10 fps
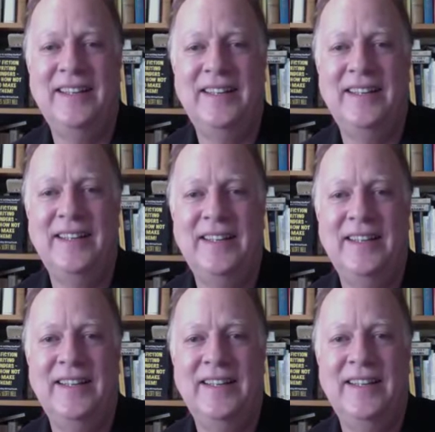
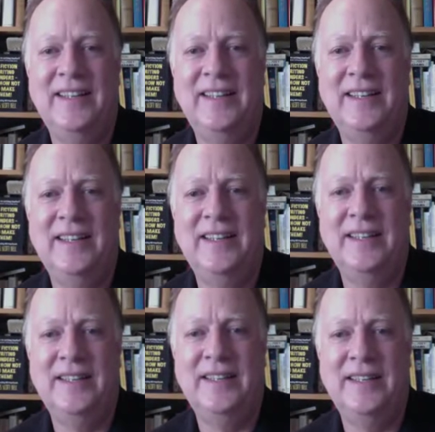
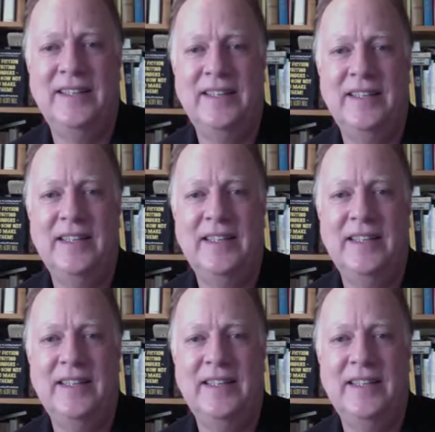(not speaking)